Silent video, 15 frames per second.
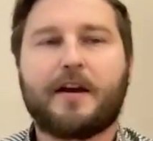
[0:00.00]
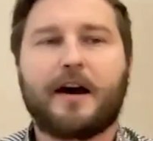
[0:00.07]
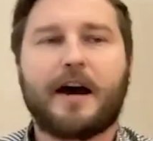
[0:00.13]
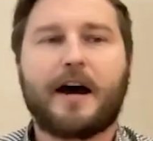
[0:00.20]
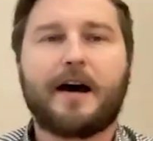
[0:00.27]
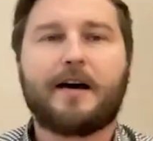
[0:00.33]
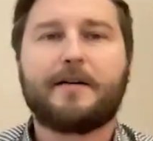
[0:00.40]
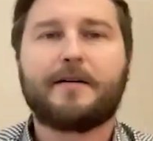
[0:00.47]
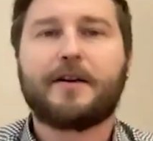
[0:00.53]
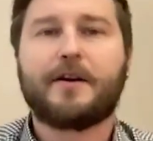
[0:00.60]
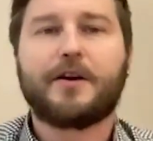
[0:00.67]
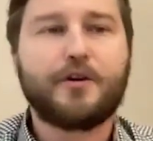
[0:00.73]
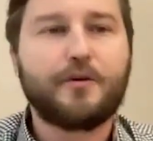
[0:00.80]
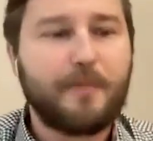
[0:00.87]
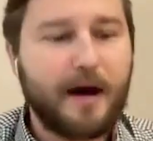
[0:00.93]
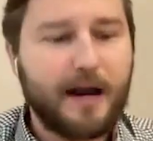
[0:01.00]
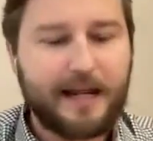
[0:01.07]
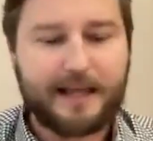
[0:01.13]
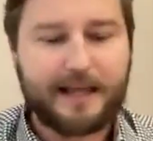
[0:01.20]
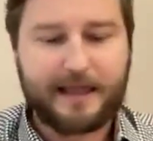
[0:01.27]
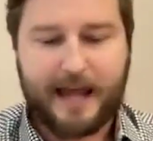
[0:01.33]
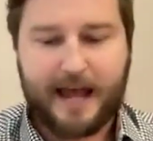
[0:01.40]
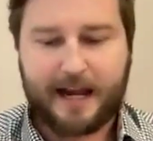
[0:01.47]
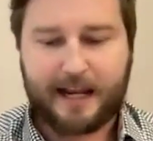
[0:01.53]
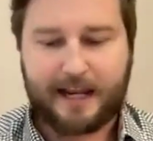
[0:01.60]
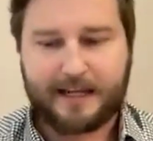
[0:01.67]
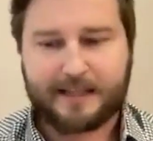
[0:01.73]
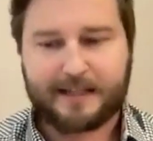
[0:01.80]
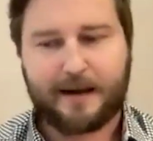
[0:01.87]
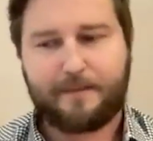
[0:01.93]
uh, new money that
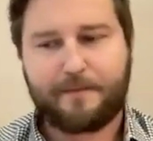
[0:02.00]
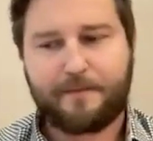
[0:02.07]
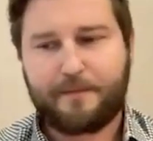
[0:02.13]
is a